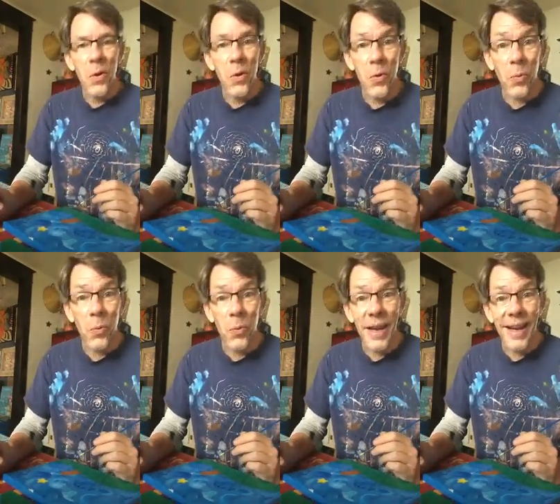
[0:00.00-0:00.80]

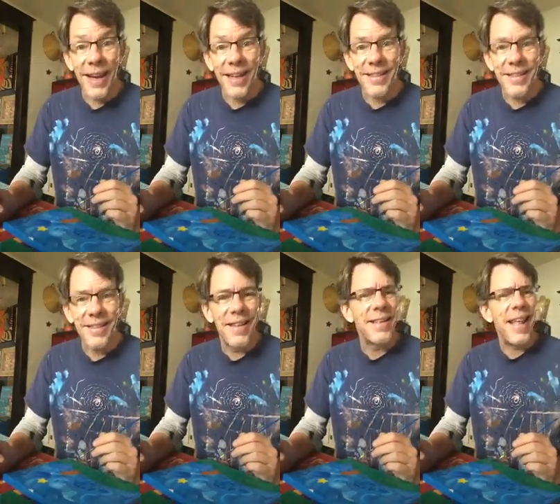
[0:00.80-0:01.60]
Greetings.
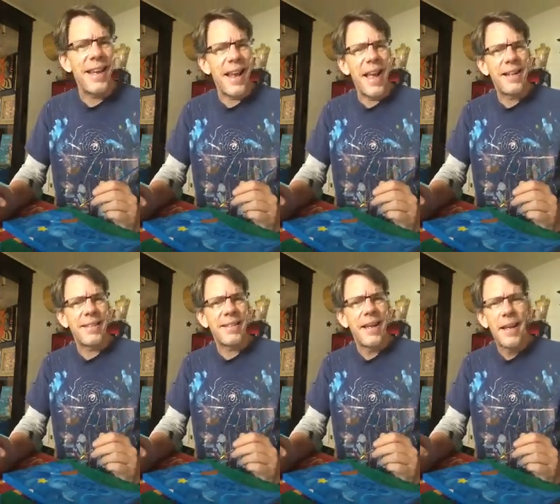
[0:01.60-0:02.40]
Isn't that
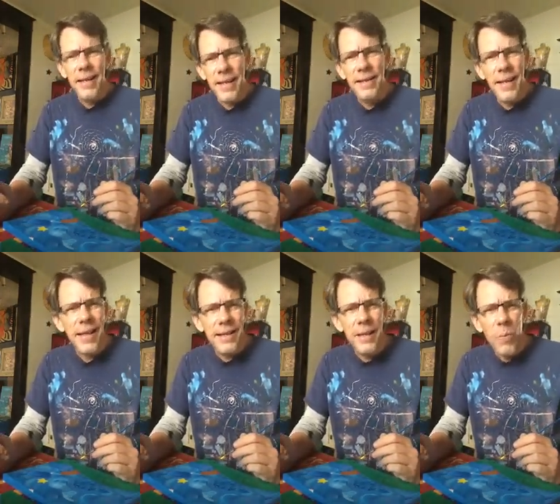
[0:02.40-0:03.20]
nice? Doesn't
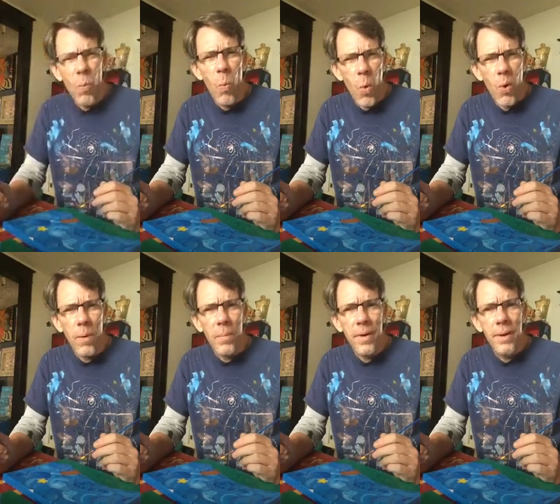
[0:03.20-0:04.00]
that seem
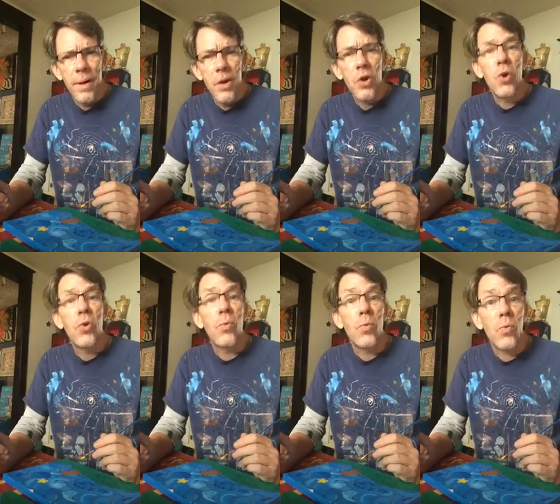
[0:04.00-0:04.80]
warm?
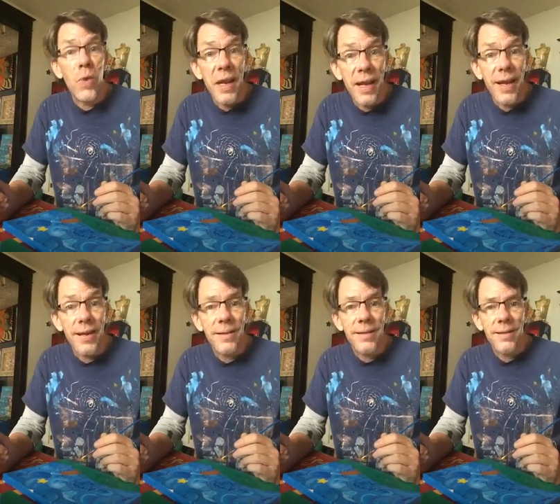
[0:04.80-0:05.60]

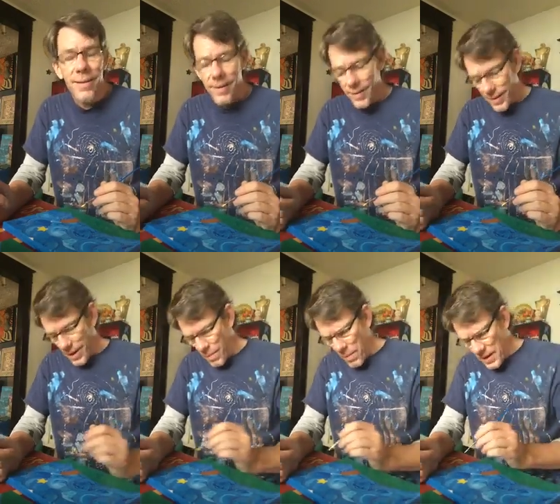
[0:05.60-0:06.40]
Greetings.
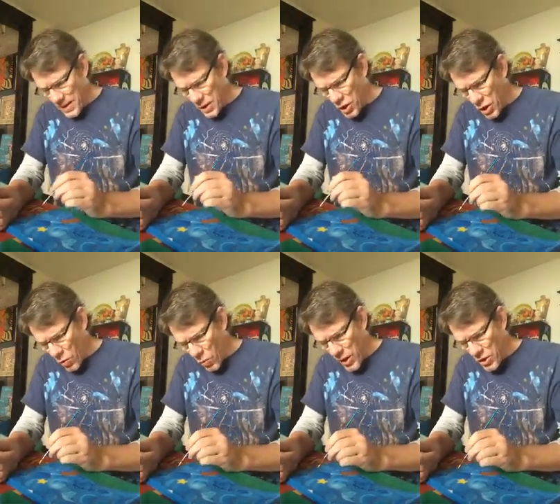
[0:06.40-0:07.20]
It means that she
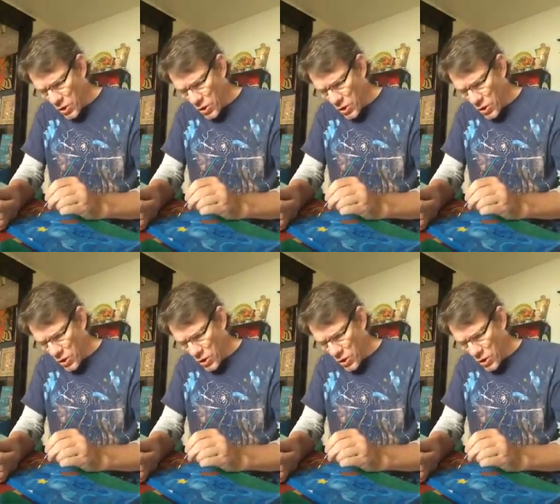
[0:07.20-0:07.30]
greets